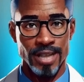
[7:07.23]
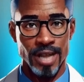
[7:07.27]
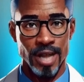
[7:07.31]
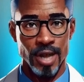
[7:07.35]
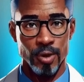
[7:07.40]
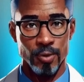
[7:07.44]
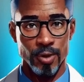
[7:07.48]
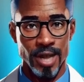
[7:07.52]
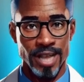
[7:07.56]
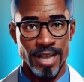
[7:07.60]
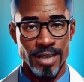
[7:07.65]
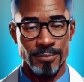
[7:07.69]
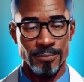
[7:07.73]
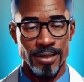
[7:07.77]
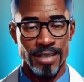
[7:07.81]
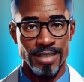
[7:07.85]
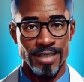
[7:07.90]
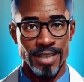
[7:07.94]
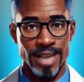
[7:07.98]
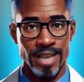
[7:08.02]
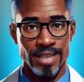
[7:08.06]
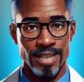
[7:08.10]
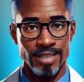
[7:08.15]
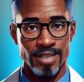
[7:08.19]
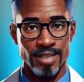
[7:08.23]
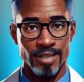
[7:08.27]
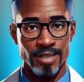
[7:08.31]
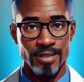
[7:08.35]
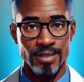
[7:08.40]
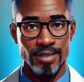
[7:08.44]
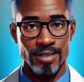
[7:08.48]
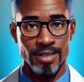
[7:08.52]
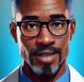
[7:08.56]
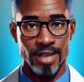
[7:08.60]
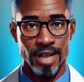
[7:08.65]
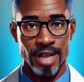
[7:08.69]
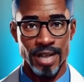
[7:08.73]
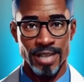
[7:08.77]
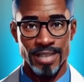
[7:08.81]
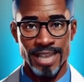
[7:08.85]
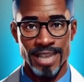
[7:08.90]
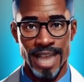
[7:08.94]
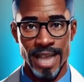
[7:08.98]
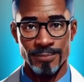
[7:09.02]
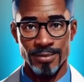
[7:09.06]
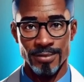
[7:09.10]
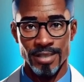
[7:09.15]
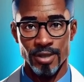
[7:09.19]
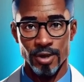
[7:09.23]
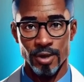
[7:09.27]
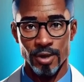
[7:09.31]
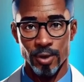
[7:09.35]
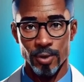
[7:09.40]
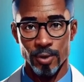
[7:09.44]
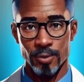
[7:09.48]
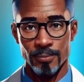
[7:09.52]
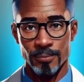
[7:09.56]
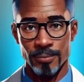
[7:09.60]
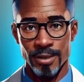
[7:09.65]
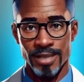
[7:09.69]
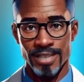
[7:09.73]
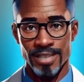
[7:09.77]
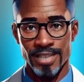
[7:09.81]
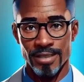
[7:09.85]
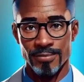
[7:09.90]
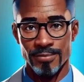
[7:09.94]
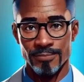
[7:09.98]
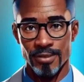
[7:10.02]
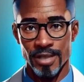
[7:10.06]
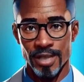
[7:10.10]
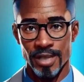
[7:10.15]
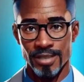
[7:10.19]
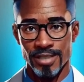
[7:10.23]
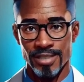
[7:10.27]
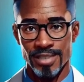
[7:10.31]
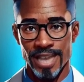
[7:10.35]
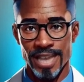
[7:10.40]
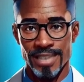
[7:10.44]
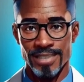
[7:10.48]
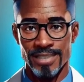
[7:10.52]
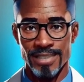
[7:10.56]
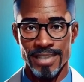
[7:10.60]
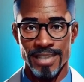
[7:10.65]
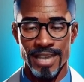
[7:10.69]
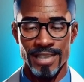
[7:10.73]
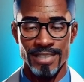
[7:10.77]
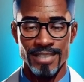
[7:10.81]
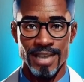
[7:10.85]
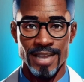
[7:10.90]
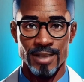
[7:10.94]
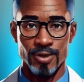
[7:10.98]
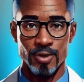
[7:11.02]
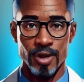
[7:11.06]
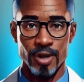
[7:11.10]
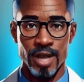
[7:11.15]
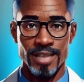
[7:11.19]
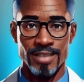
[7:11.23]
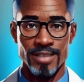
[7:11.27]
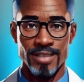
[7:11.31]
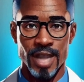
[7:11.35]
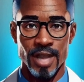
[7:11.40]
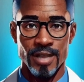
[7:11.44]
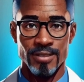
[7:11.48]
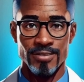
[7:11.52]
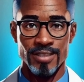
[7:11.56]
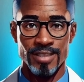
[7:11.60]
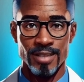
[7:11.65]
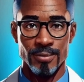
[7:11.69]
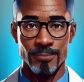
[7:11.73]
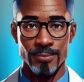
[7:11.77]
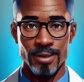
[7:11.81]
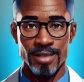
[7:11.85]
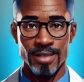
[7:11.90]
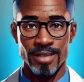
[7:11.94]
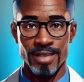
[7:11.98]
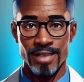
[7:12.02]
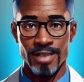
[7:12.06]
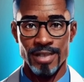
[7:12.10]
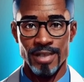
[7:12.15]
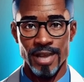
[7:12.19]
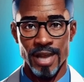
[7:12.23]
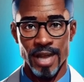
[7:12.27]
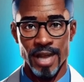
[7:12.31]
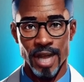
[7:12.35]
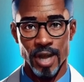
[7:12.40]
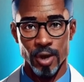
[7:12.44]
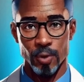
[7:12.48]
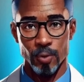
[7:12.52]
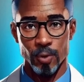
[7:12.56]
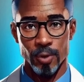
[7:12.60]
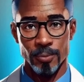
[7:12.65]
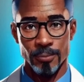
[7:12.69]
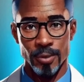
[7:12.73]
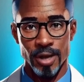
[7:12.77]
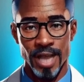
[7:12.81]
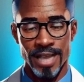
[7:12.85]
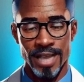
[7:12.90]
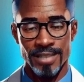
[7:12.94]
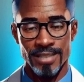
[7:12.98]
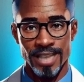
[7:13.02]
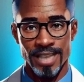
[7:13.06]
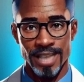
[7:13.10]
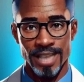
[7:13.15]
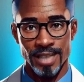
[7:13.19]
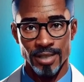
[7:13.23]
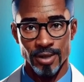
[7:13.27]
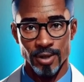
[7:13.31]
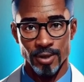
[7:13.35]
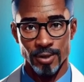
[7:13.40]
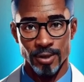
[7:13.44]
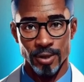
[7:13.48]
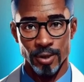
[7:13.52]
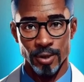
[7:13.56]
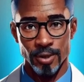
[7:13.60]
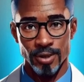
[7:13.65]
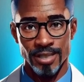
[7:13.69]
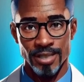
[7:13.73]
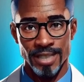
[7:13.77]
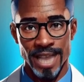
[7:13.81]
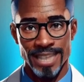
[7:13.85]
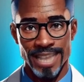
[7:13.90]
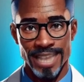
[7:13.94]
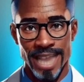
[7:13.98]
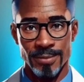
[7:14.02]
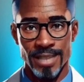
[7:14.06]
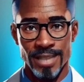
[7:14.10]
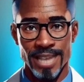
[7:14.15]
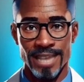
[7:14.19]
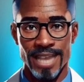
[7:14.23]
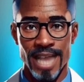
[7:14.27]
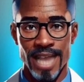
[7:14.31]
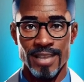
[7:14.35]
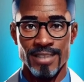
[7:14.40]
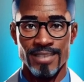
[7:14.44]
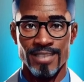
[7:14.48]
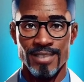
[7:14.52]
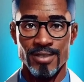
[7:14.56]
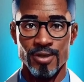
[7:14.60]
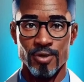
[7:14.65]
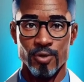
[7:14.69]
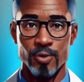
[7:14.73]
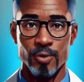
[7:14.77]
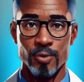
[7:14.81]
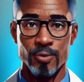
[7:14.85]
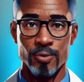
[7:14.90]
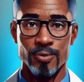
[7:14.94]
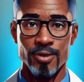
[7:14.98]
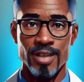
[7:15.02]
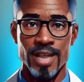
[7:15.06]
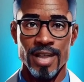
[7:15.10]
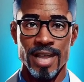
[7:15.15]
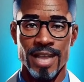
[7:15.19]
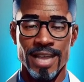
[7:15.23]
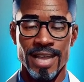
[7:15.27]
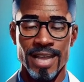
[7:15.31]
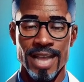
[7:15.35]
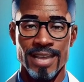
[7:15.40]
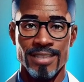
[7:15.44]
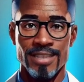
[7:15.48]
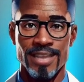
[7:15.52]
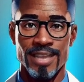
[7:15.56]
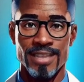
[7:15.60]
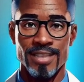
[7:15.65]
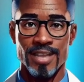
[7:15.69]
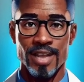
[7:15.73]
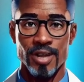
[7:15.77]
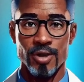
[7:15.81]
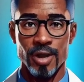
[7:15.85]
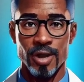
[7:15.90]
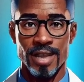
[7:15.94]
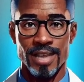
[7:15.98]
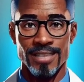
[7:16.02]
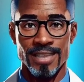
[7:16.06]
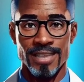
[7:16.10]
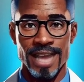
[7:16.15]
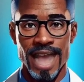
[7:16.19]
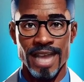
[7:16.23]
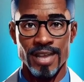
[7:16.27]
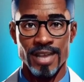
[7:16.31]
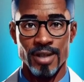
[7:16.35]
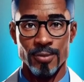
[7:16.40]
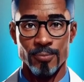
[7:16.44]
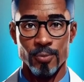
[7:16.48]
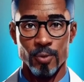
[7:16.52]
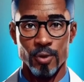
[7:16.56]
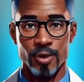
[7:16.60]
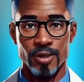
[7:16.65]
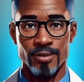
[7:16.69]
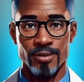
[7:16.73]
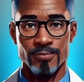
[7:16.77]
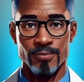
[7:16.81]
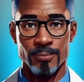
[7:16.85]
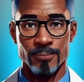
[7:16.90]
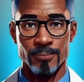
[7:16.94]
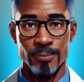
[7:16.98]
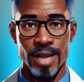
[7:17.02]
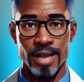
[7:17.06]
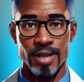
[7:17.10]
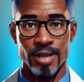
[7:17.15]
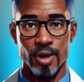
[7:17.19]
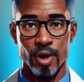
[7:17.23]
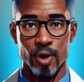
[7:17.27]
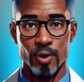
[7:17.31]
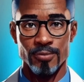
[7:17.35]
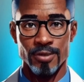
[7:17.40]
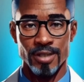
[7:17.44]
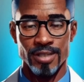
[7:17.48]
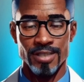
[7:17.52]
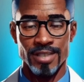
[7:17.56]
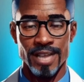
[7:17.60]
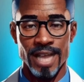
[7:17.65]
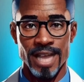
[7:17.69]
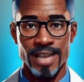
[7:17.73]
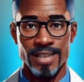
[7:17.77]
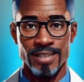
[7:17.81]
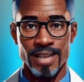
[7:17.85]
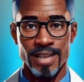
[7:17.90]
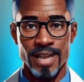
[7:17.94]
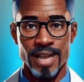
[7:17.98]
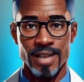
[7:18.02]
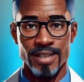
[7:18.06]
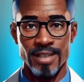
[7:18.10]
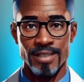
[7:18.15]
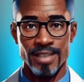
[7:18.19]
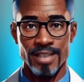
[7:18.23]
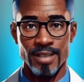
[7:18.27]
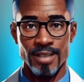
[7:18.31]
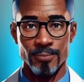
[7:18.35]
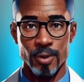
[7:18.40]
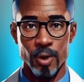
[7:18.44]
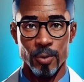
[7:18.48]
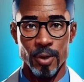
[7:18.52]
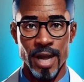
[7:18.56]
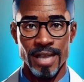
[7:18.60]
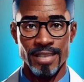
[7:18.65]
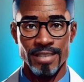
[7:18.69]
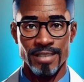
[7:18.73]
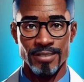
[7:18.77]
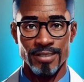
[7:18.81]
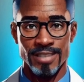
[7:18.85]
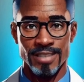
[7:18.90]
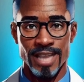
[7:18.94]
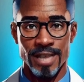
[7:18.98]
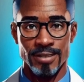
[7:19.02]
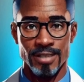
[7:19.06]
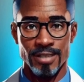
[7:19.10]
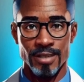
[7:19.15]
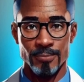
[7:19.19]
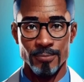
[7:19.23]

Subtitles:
Slide number 20, recommendations. Current gaps include missing fuzz testing and centralized log visibility. We plan to introduce dynamic analysis tools and integrate dashboards for better oversight.